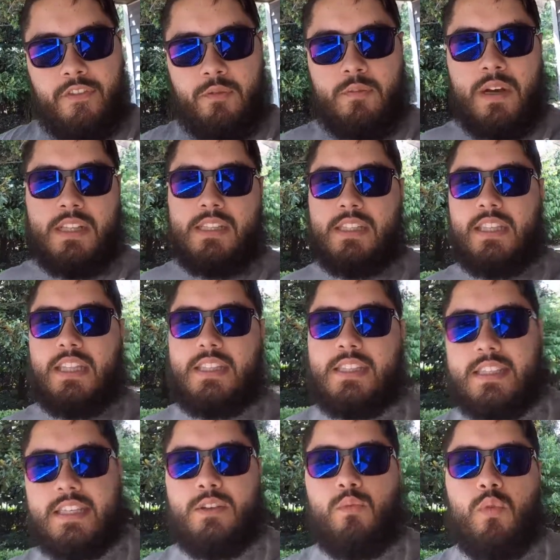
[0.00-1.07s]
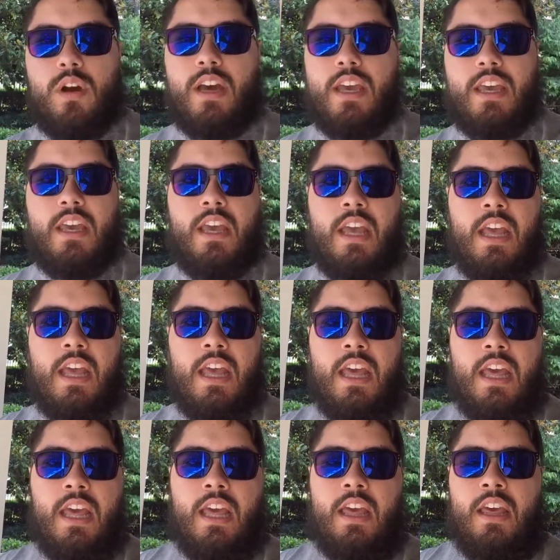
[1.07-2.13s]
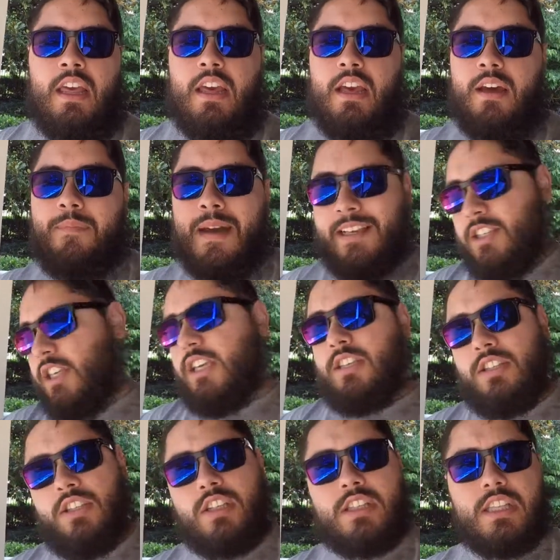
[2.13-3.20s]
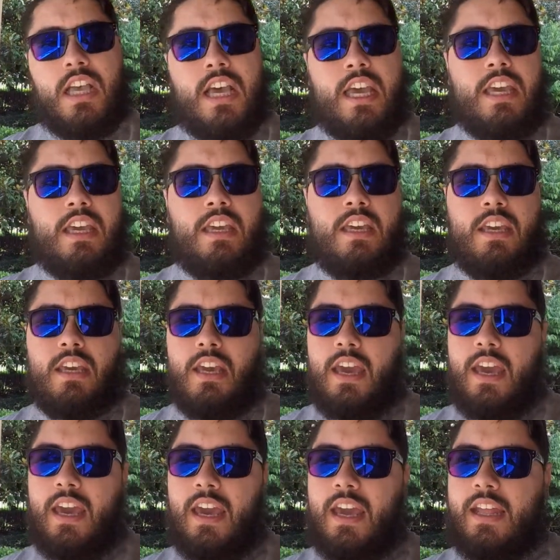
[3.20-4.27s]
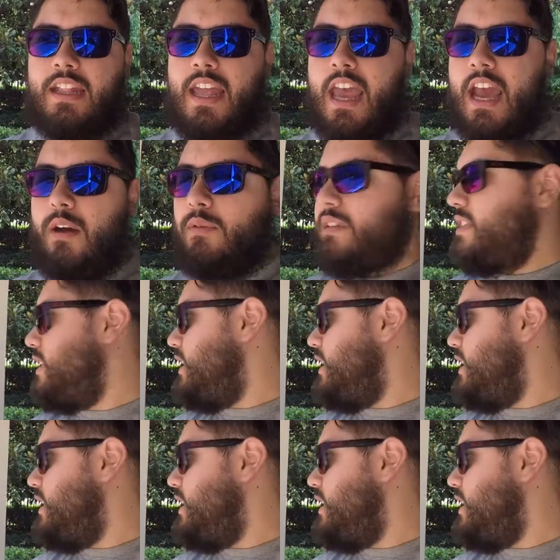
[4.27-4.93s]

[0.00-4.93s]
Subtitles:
few months and let's see what my chest looks like and how it's